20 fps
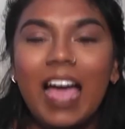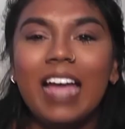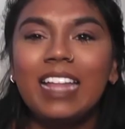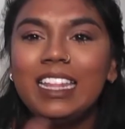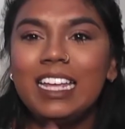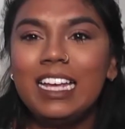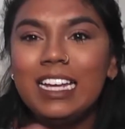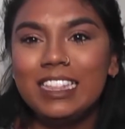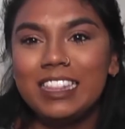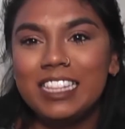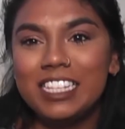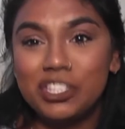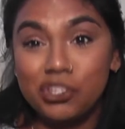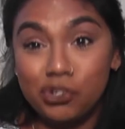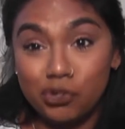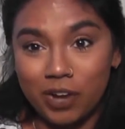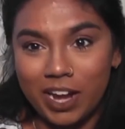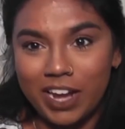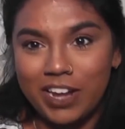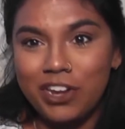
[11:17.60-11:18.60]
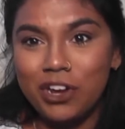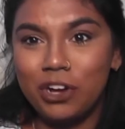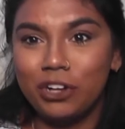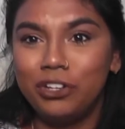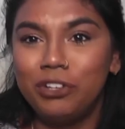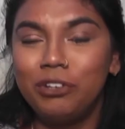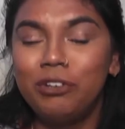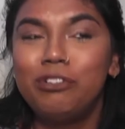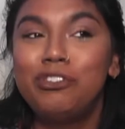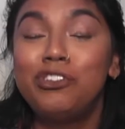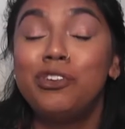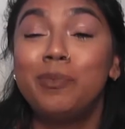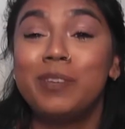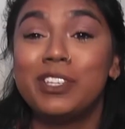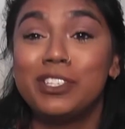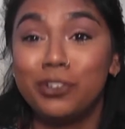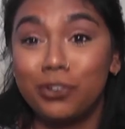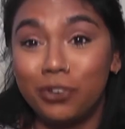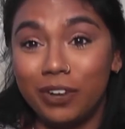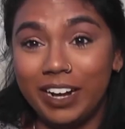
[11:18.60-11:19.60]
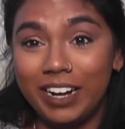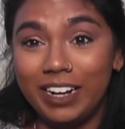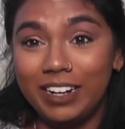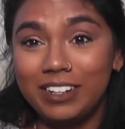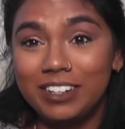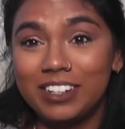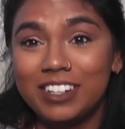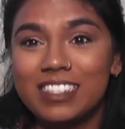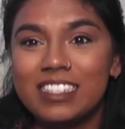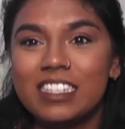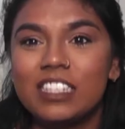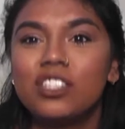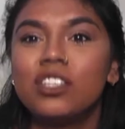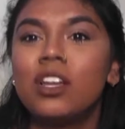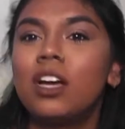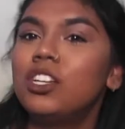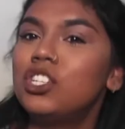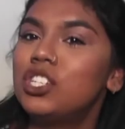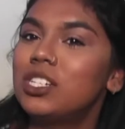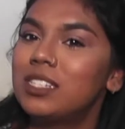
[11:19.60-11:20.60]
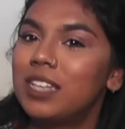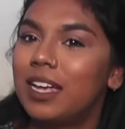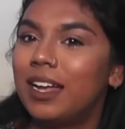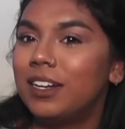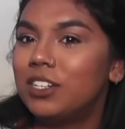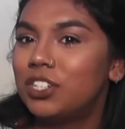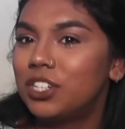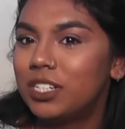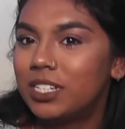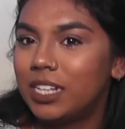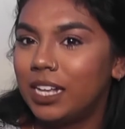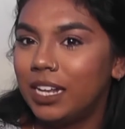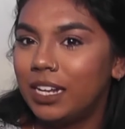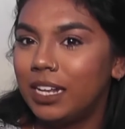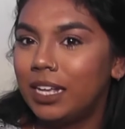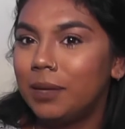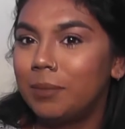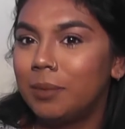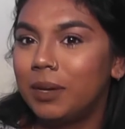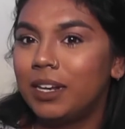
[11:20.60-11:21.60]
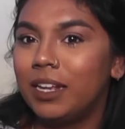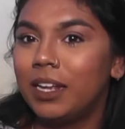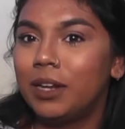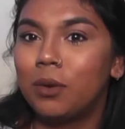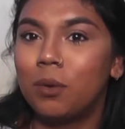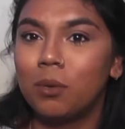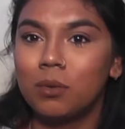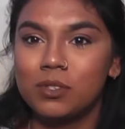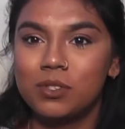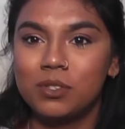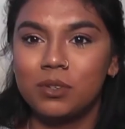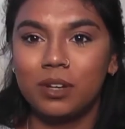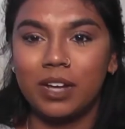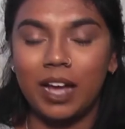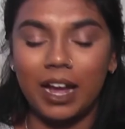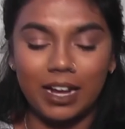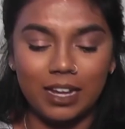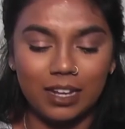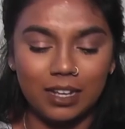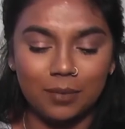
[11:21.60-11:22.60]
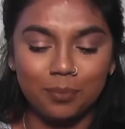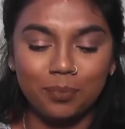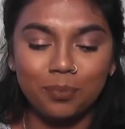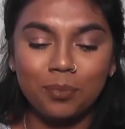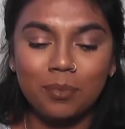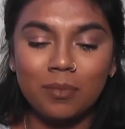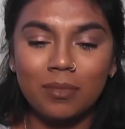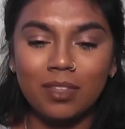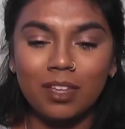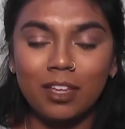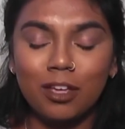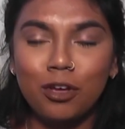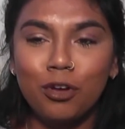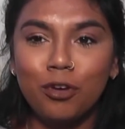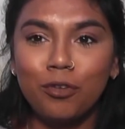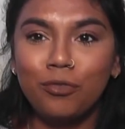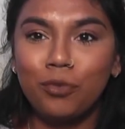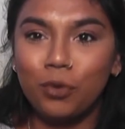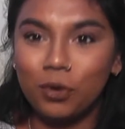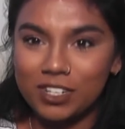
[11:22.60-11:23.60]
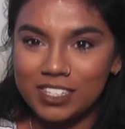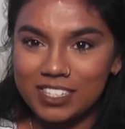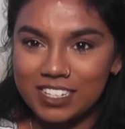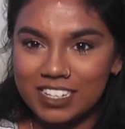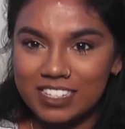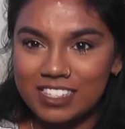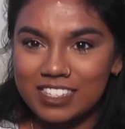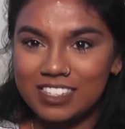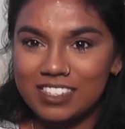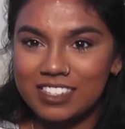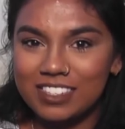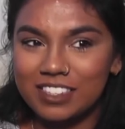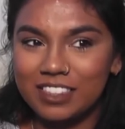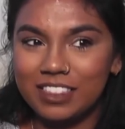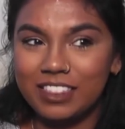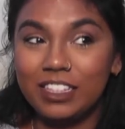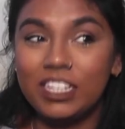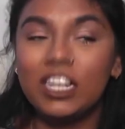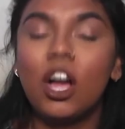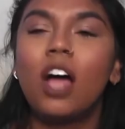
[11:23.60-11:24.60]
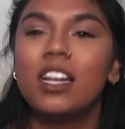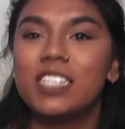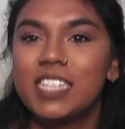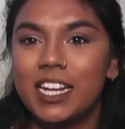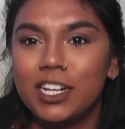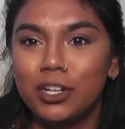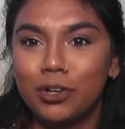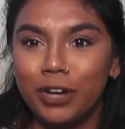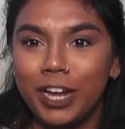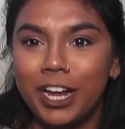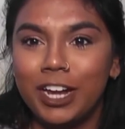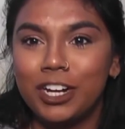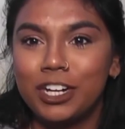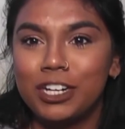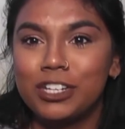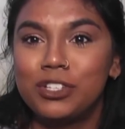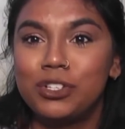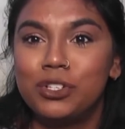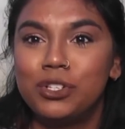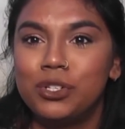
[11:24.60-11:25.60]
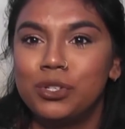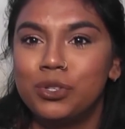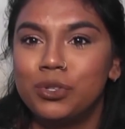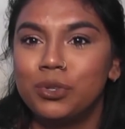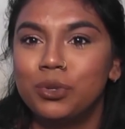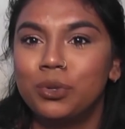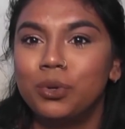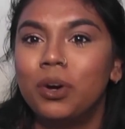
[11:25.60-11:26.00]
I think this trend on YouTube is great because it's not just entertaining, but it also kind of forces content creators to